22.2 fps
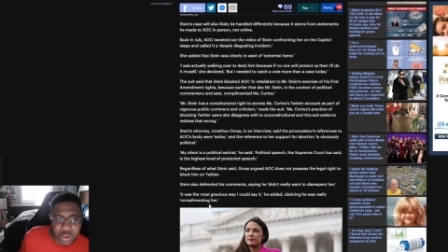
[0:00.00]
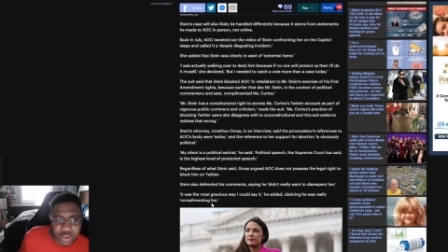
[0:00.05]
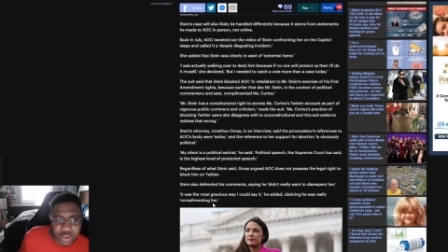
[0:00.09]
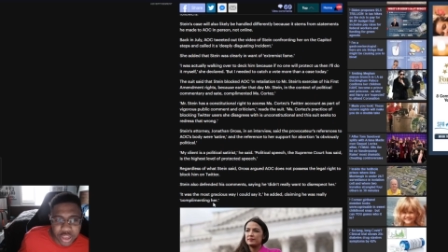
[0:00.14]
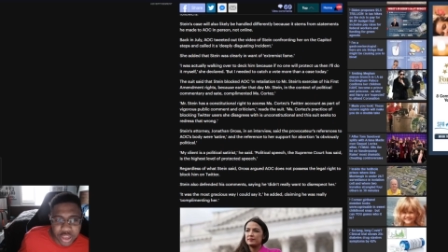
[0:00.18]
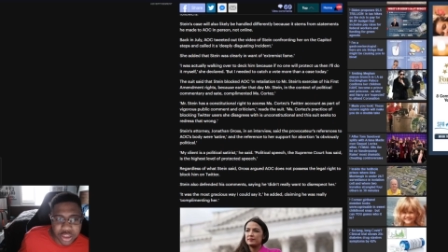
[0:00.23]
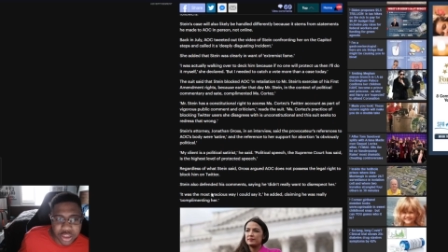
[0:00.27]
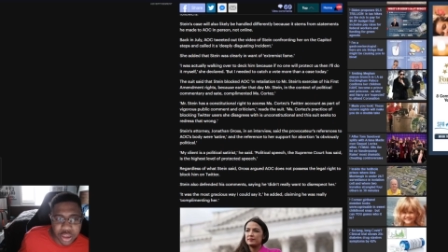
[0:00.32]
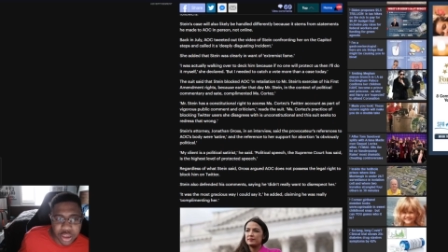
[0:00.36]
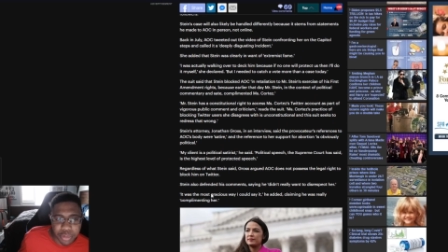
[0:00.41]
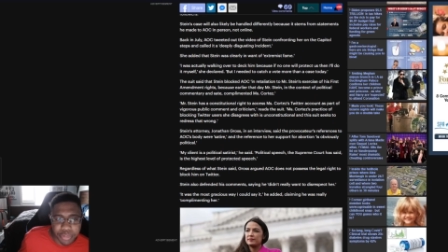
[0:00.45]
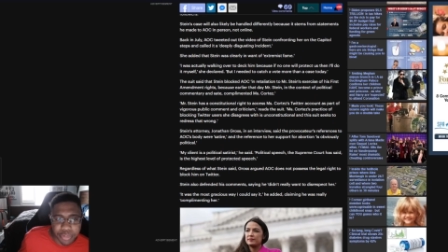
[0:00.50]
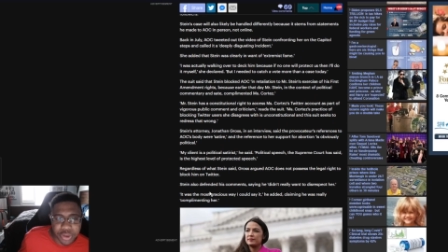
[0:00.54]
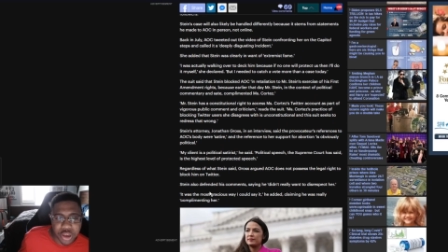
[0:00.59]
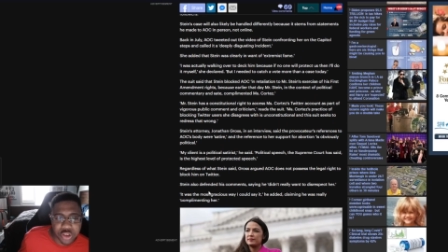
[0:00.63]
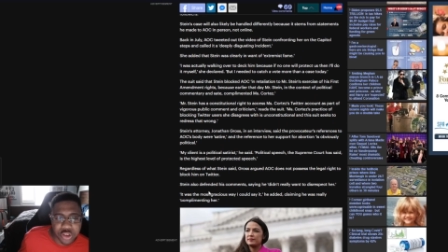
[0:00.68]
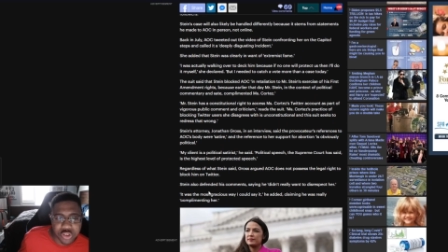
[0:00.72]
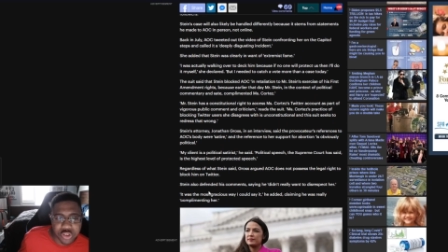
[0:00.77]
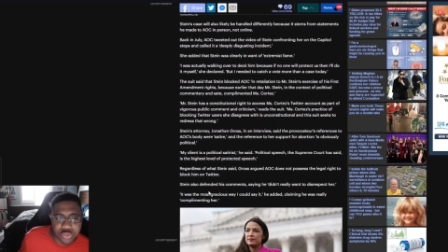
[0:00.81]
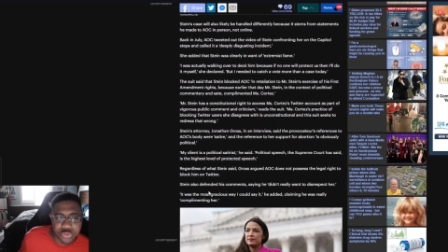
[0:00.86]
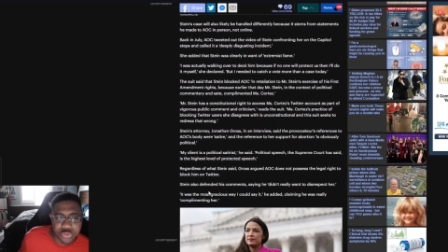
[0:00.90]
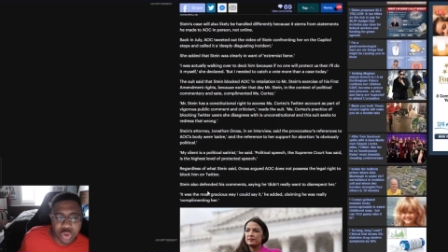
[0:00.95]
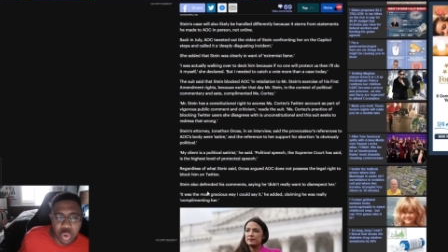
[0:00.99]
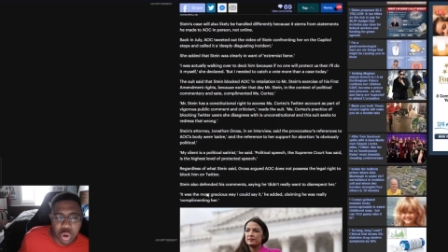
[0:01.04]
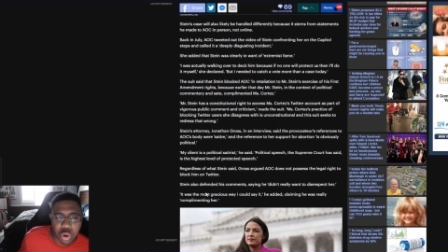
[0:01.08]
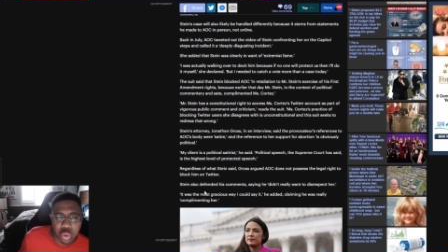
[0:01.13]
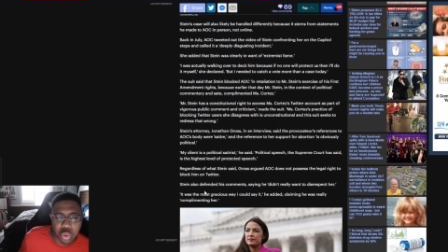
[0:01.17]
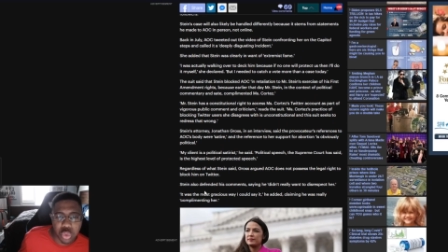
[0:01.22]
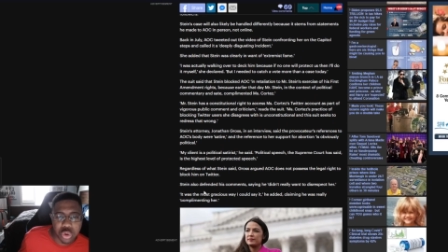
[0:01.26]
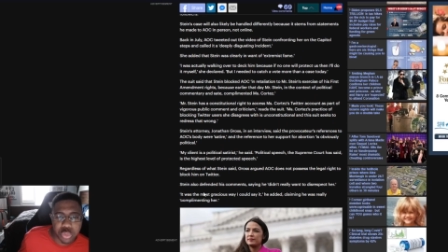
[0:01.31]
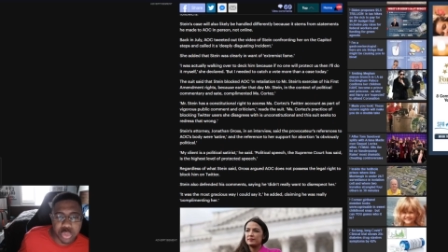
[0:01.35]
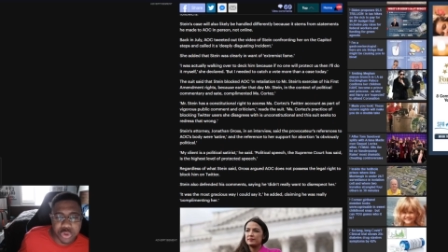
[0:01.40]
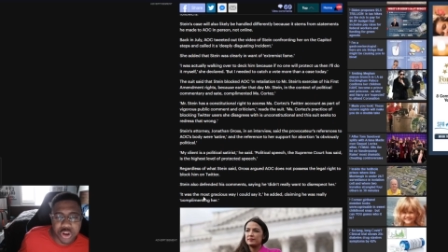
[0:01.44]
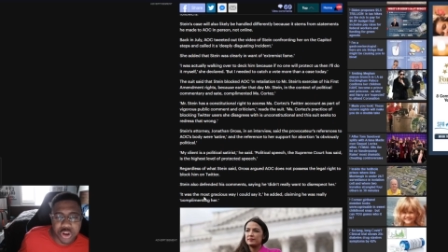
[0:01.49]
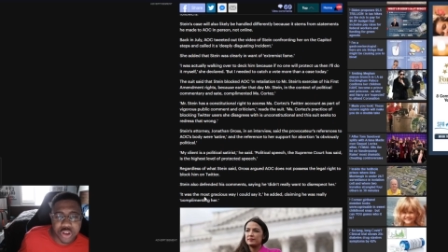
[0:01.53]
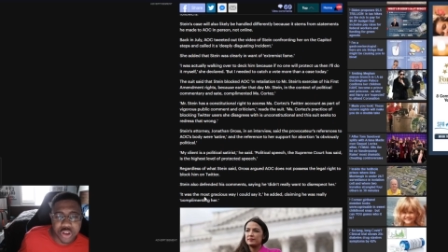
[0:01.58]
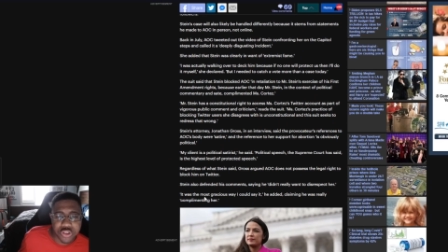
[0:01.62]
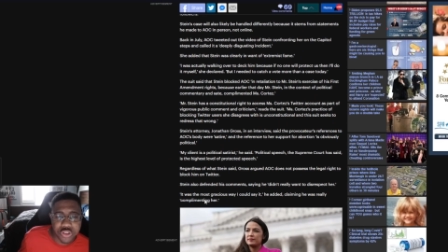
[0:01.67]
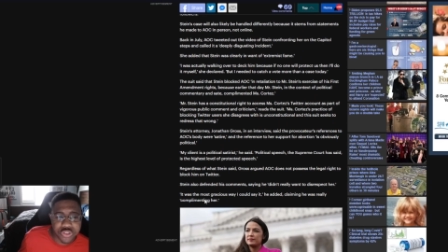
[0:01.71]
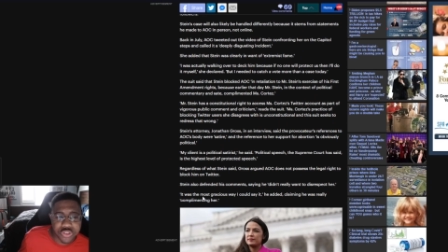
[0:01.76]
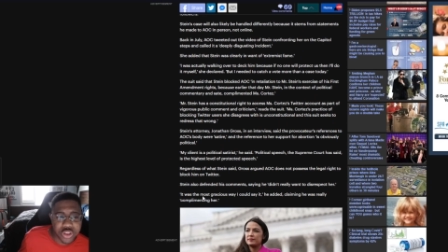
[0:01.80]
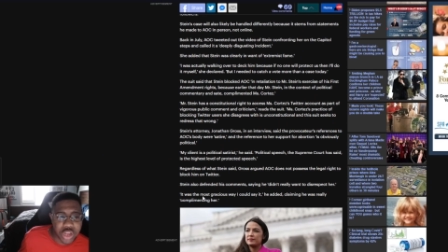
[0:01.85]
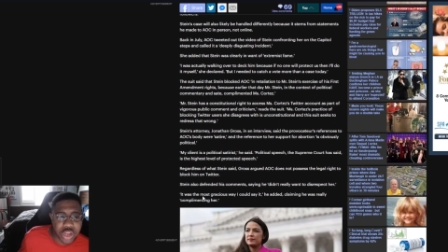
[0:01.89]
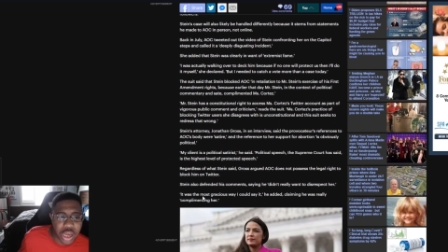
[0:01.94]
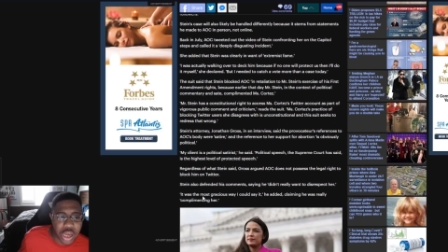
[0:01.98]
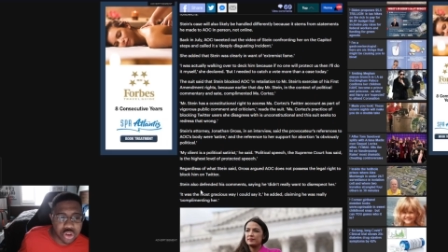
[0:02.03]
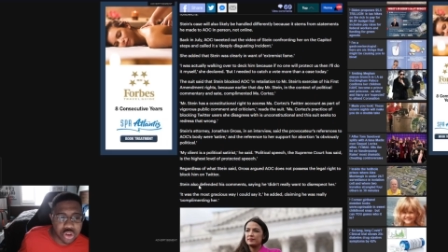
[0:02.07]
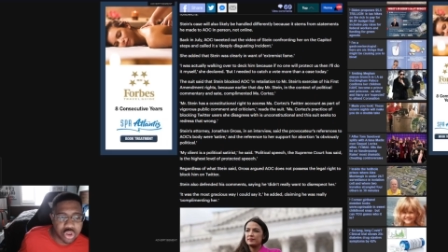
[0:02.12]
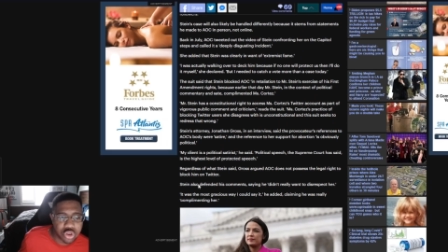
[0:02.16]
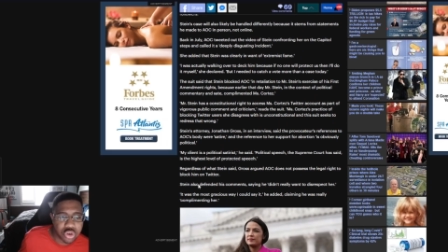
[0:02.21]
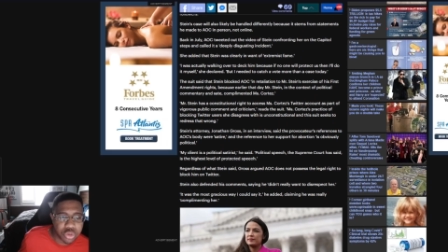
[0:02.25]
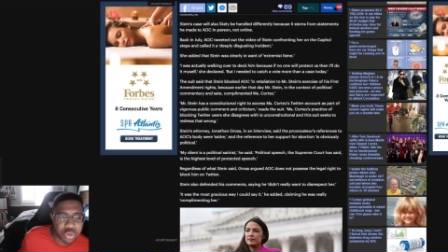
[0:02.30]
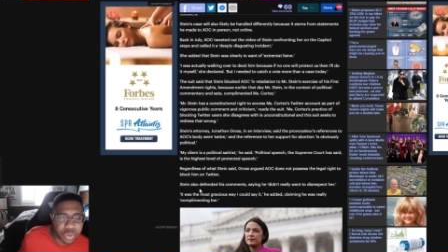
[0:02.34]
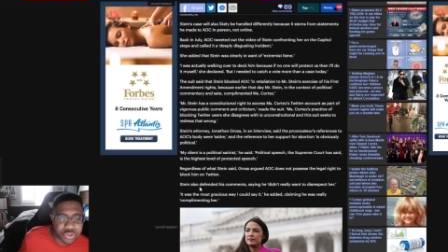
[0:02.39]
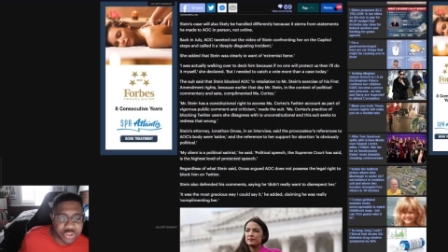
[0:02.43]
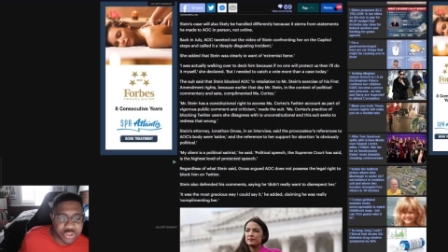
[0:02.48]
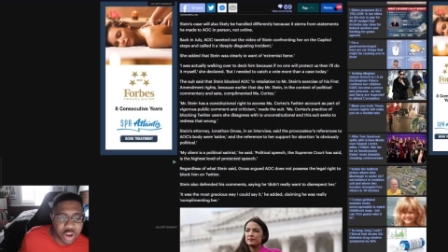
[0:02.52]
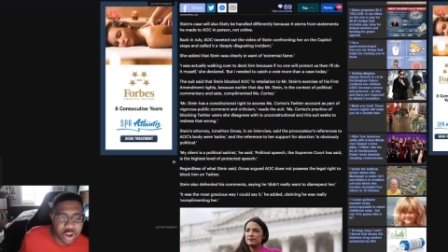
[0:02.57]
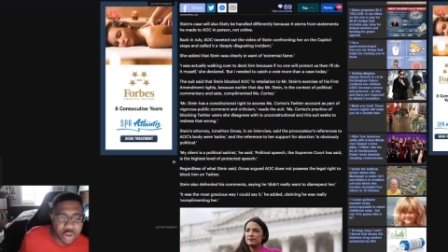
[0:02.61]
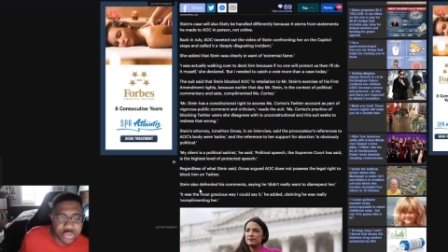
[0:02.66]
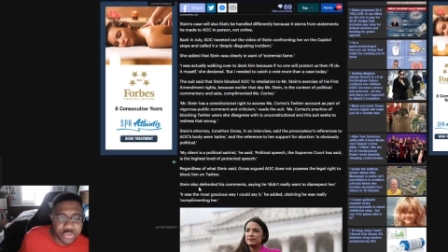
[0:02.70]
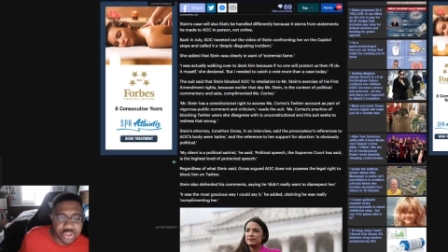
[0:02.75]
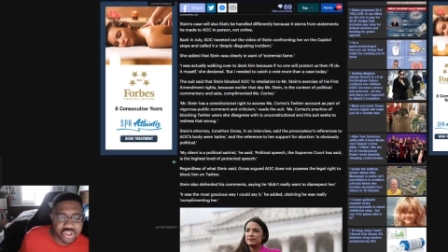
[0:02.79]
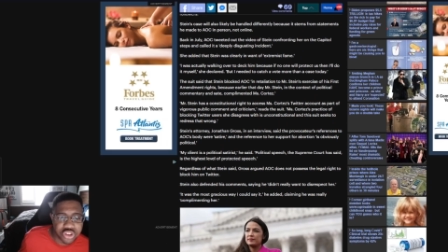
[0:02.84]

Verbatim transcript: deck him because if no one would protect us, then I'll do it myself.